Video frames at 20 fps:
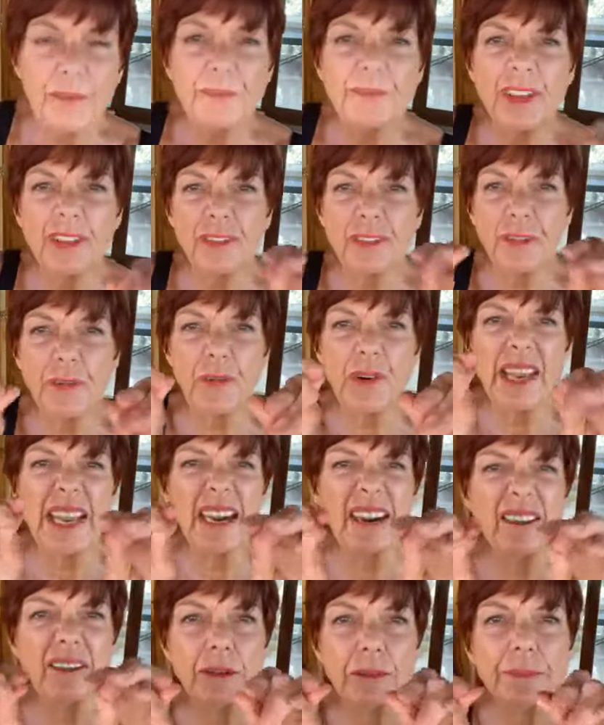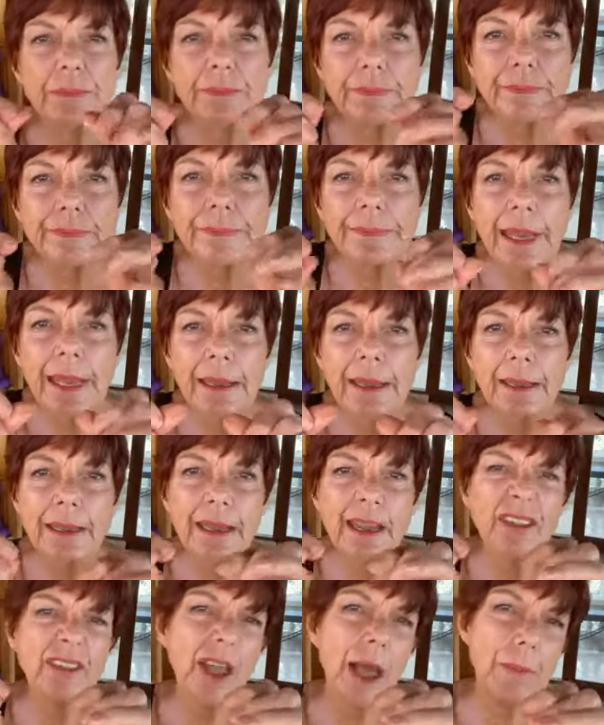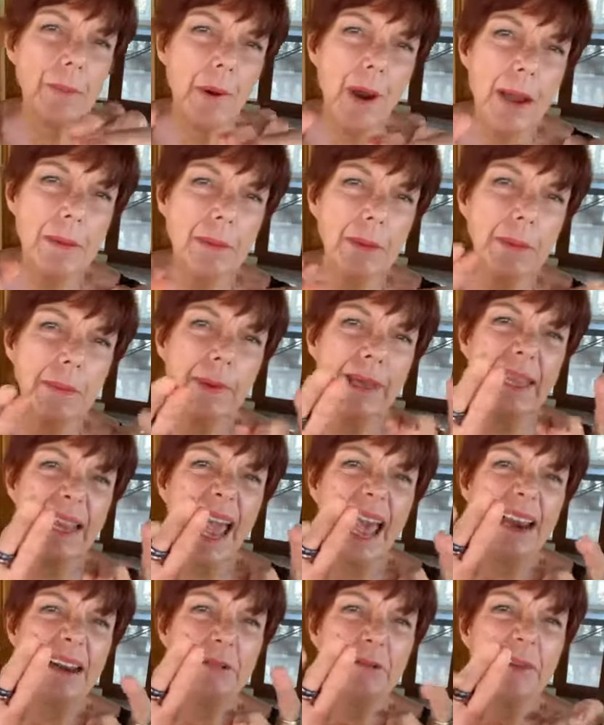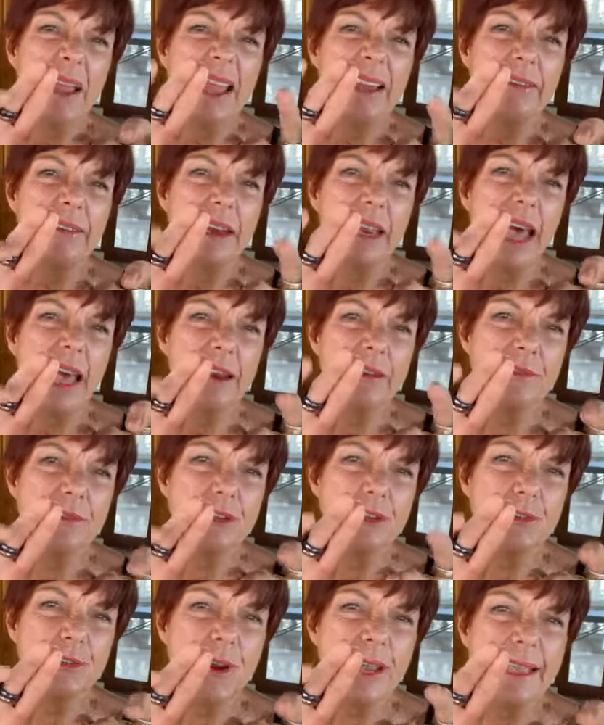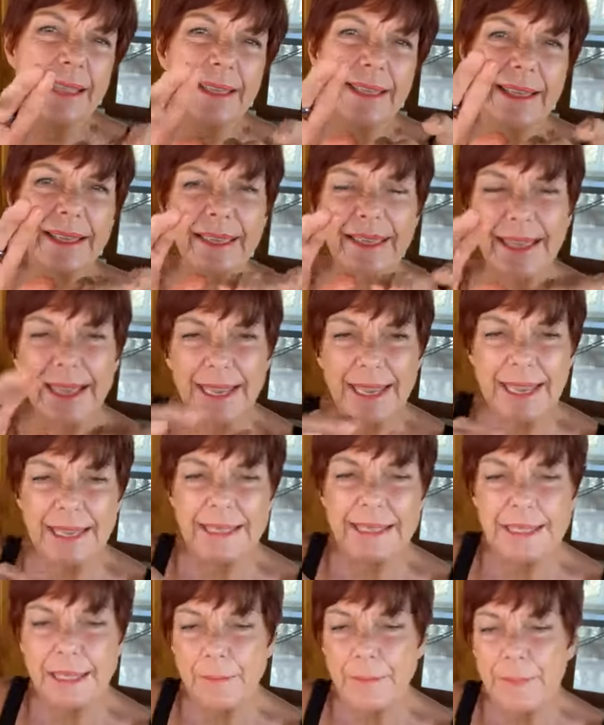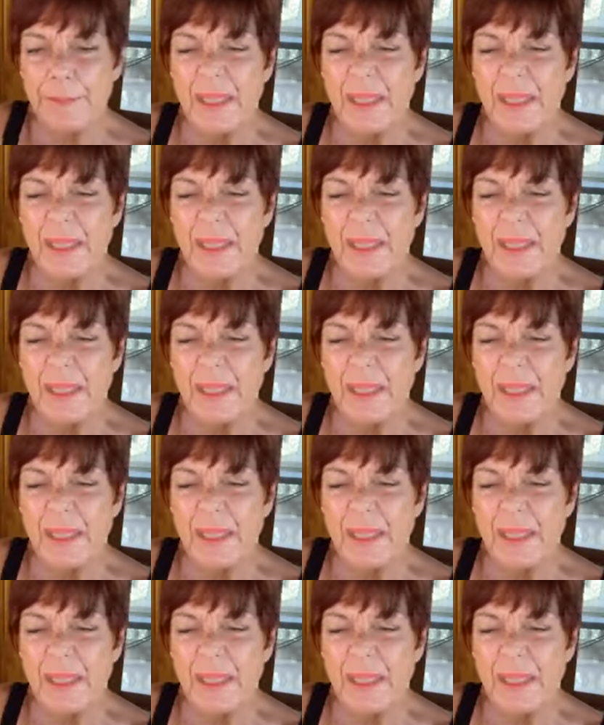just 3 of them, because I don't have a lot of strength in these.